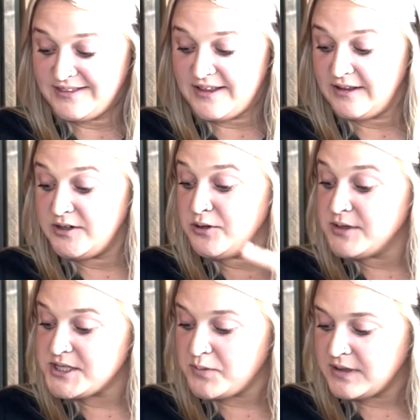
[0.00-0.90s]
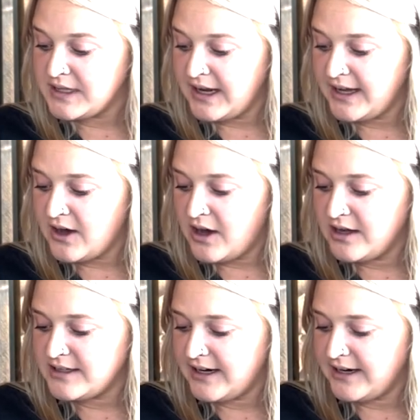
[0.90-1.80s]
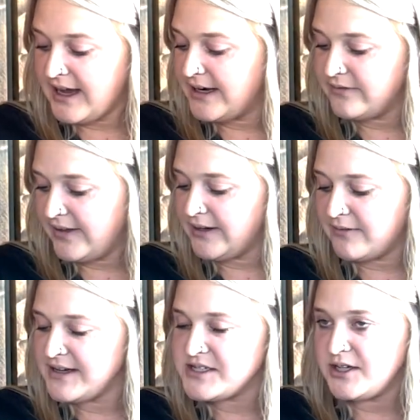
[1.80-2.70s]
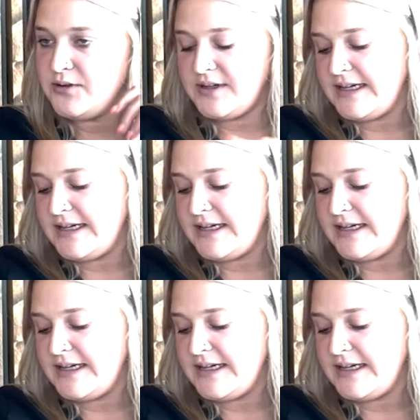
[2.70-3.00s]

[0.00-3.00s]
The newest one that I got that I kind of like rescued,